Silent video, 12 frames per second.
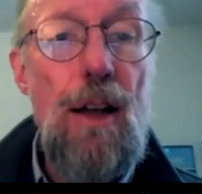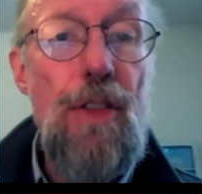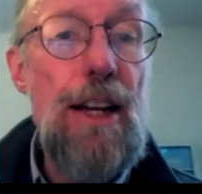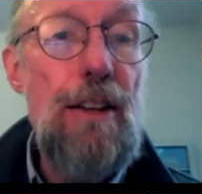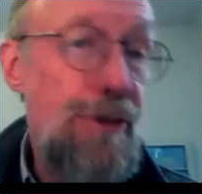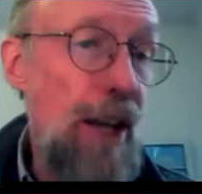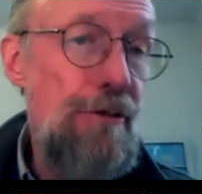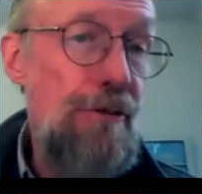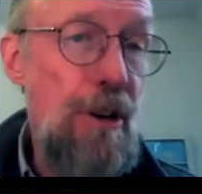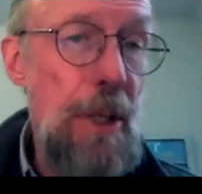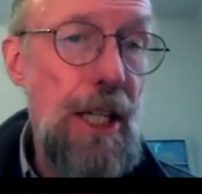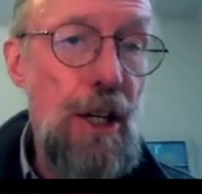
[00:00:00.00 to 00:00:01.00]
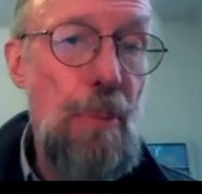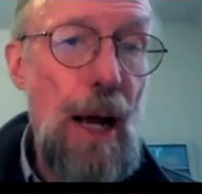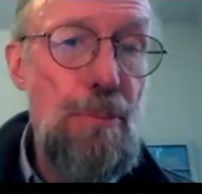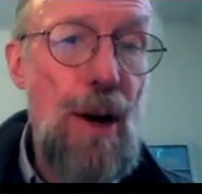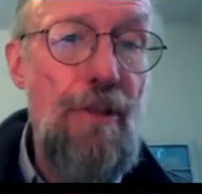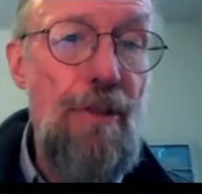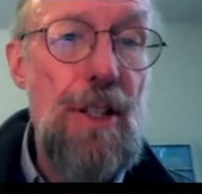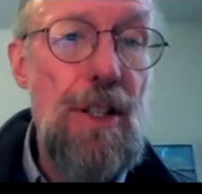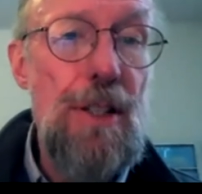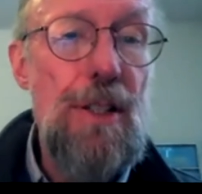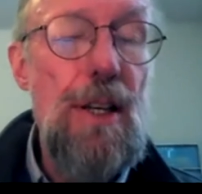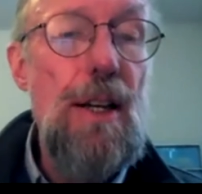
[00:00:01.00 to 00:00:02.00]
They had fled from a nearby
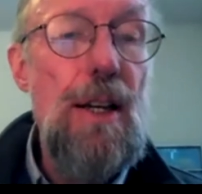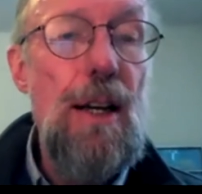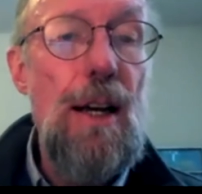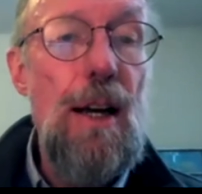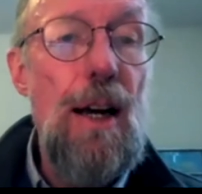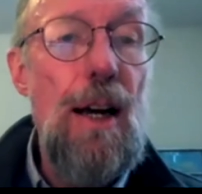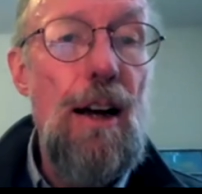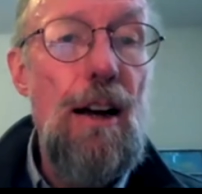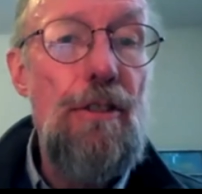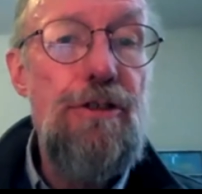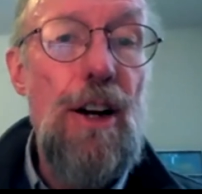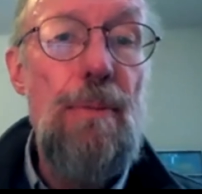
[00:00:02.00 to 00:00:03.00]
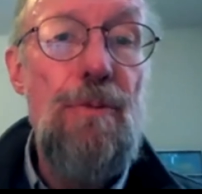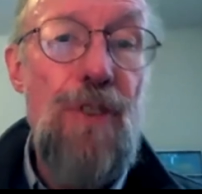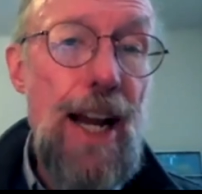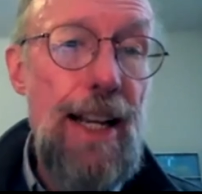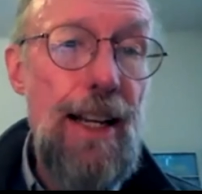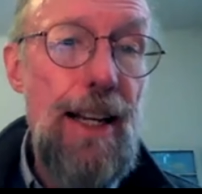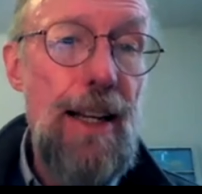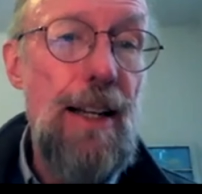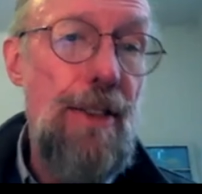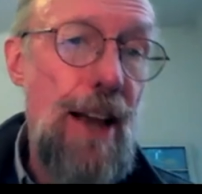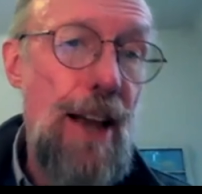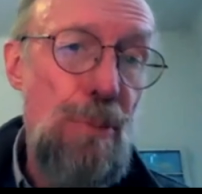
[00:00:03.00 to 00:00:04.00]
province from fighting
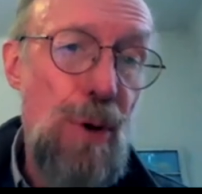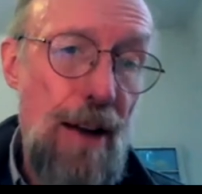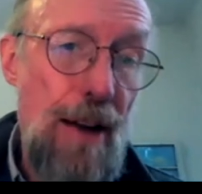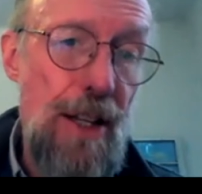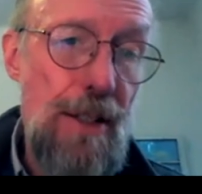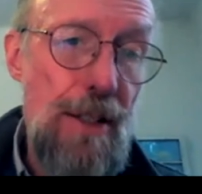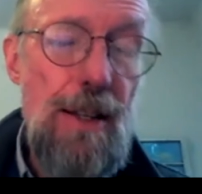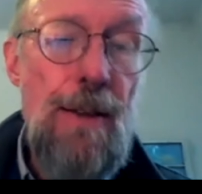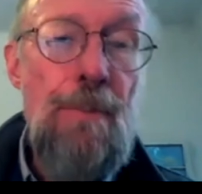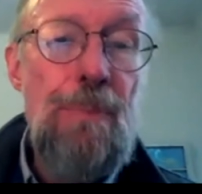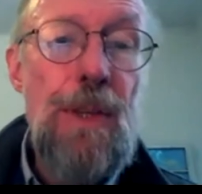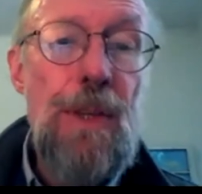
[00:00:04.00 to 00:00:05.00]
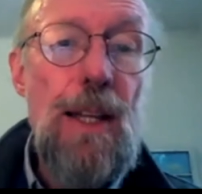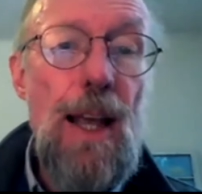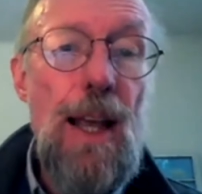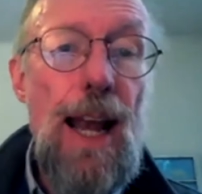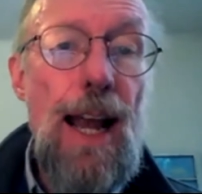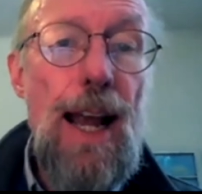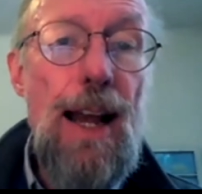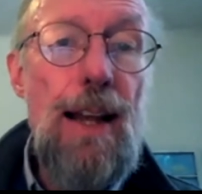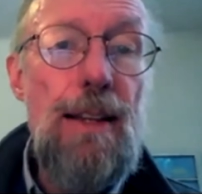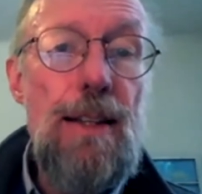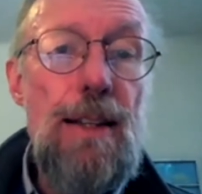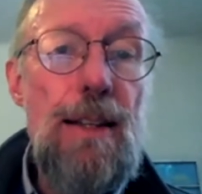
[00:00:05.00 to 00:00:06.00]
in that province.
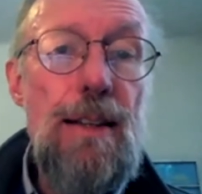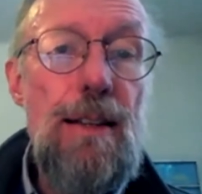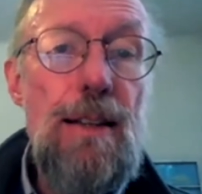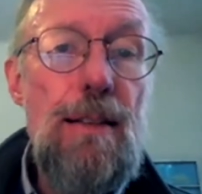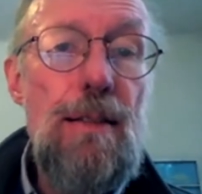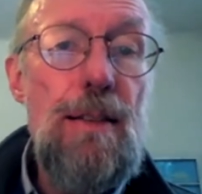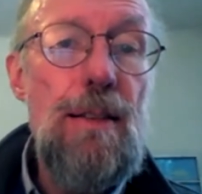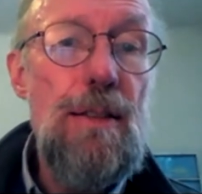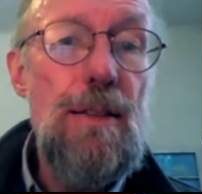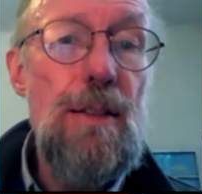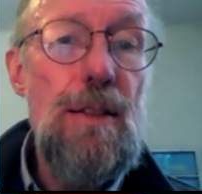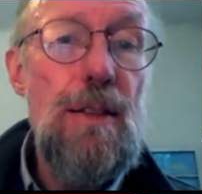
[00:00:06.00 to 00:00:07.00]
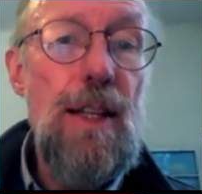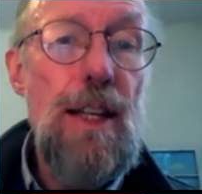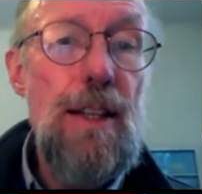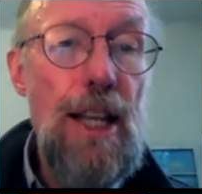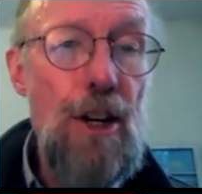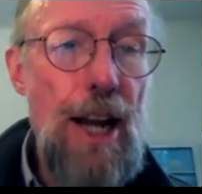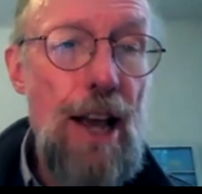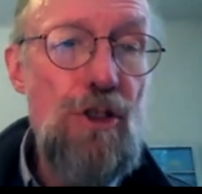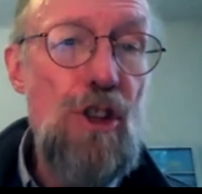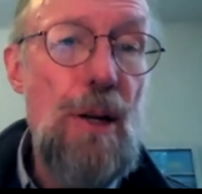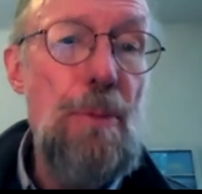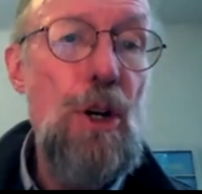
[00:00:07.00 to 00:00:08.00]
And the
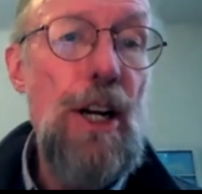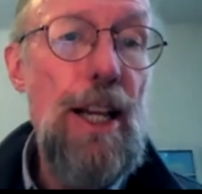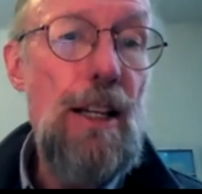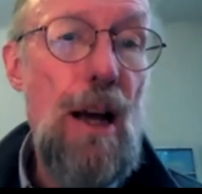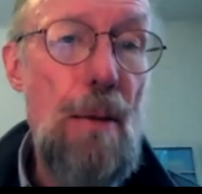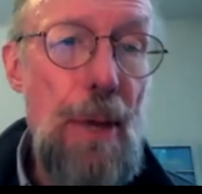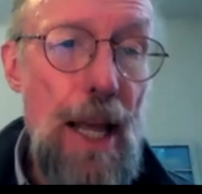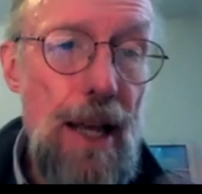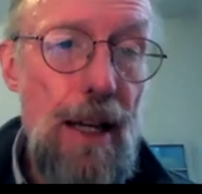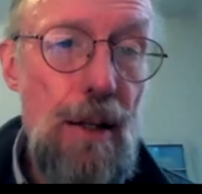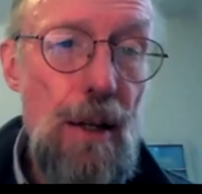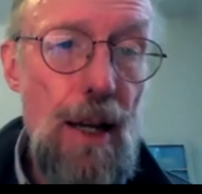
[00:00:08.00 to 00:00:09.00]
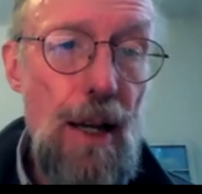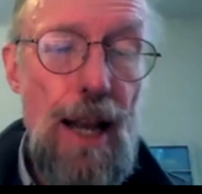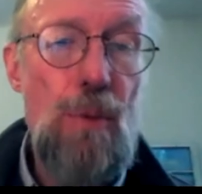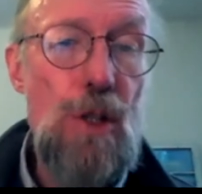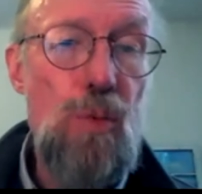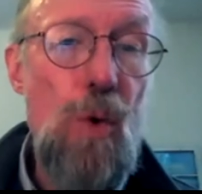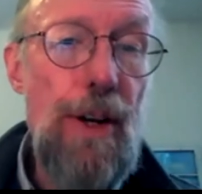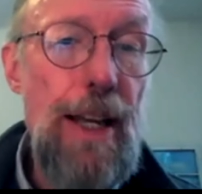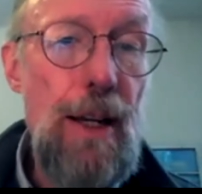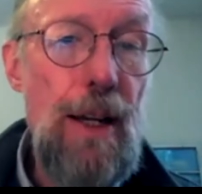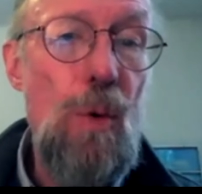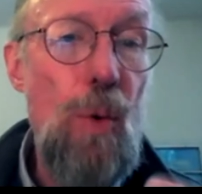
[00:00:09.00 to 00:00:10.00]
international community had come in and was
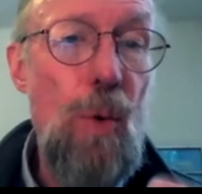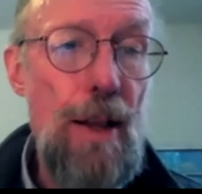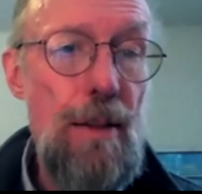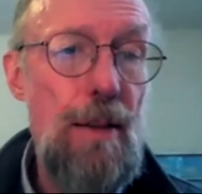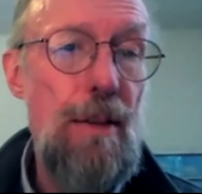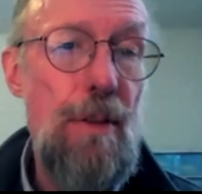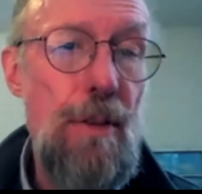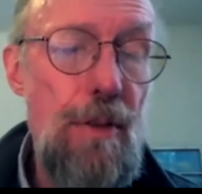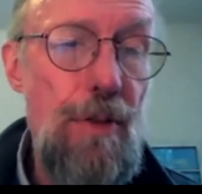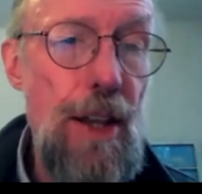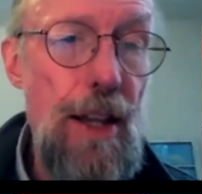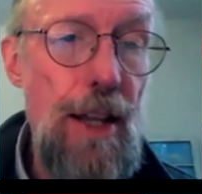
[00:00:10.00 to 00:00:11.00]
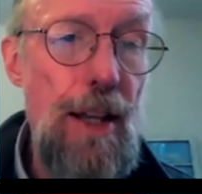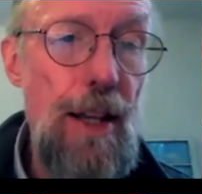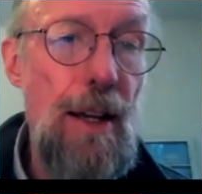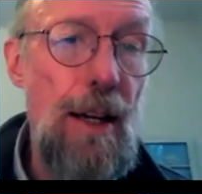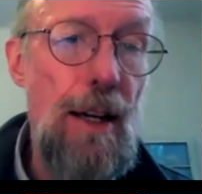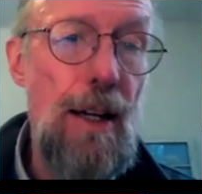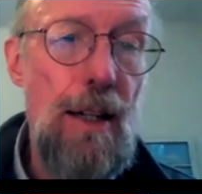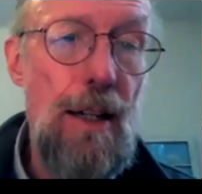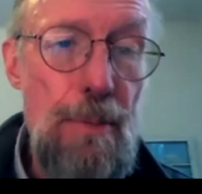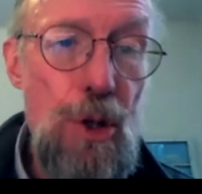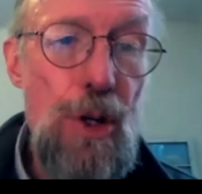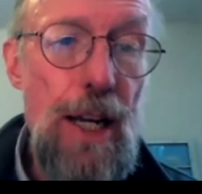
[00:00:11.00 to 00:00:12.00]
working with the
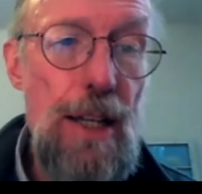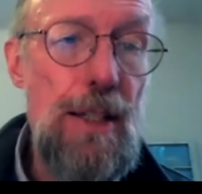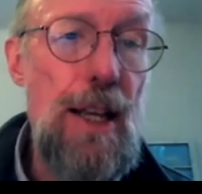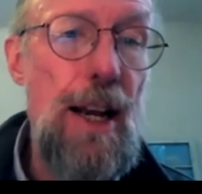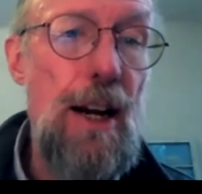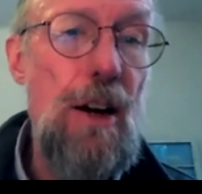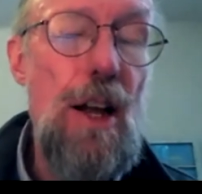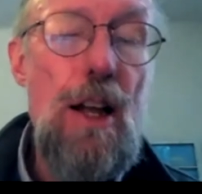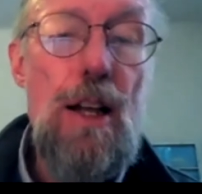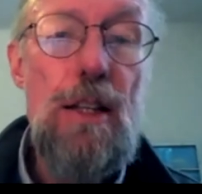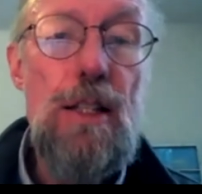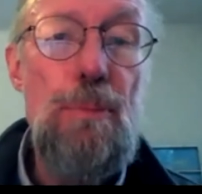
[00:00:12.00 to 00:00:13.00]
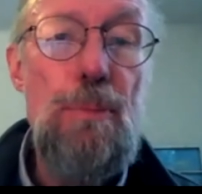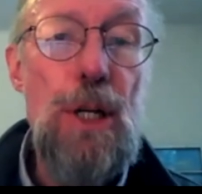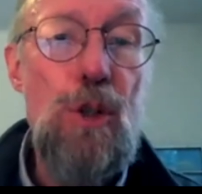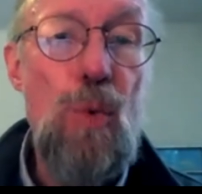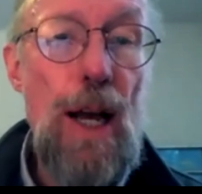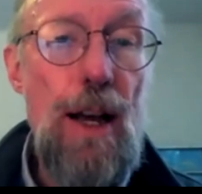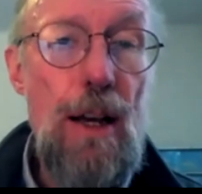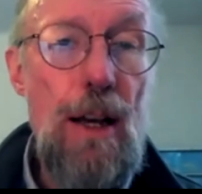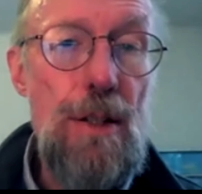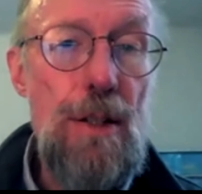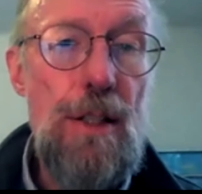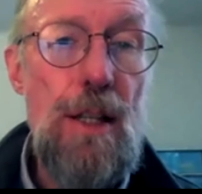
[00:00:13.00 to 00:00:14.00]
communities there to build
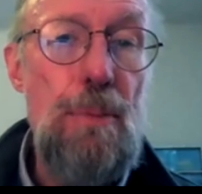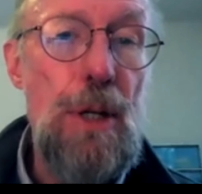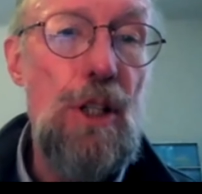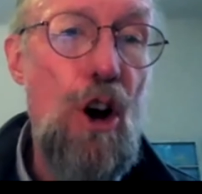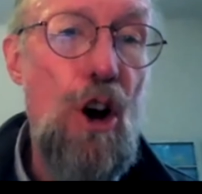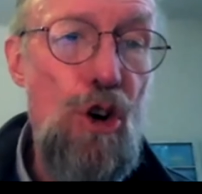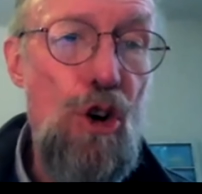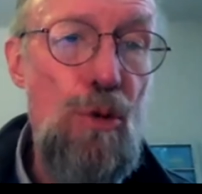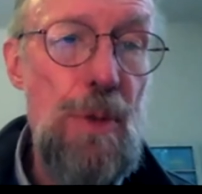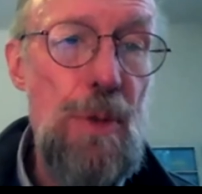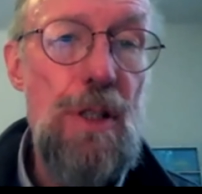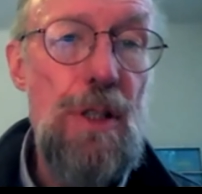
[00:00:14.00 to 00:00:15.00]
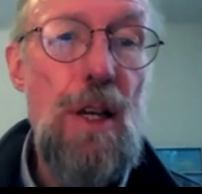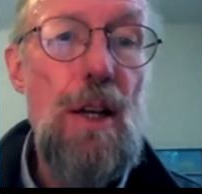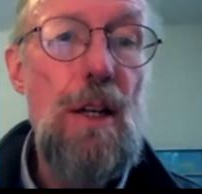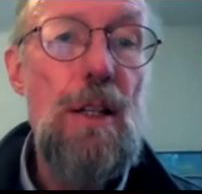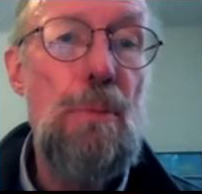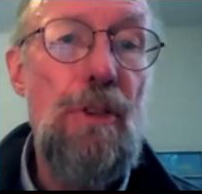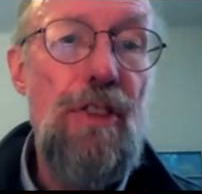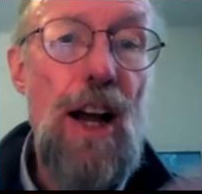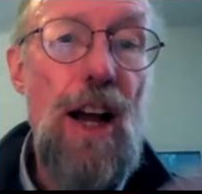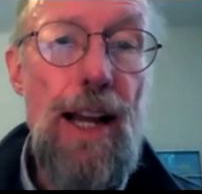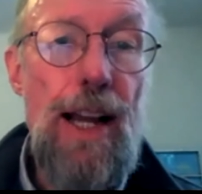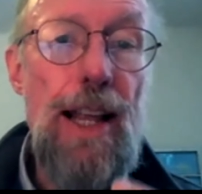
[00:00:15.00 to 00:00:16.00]
wells, to build homes, to
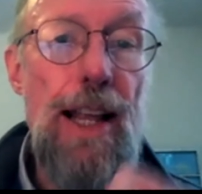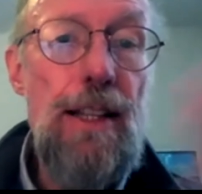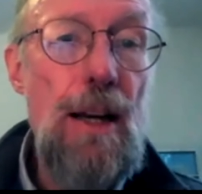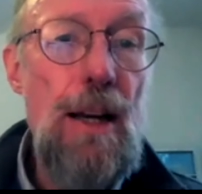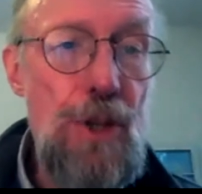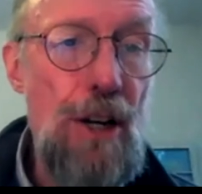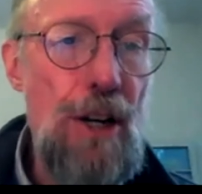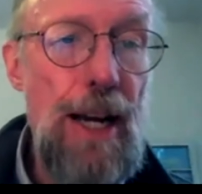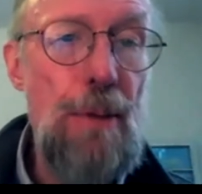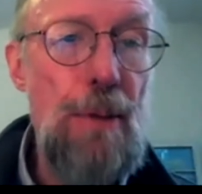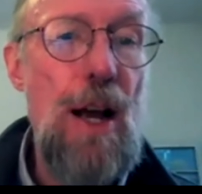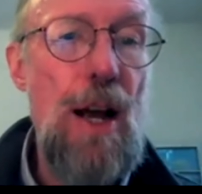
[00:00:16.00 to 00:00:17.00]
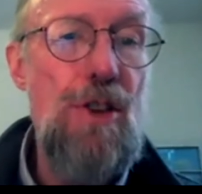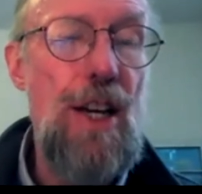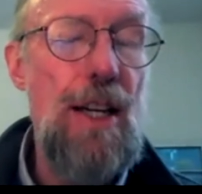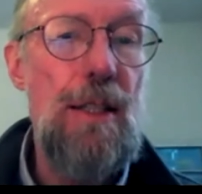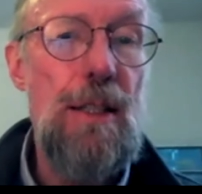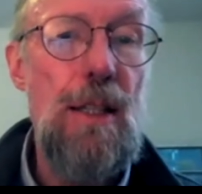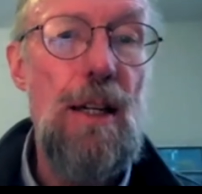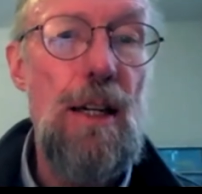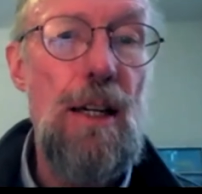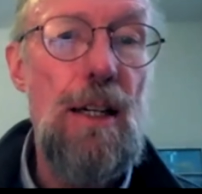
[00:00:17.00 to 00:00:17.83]
provide income generating projects.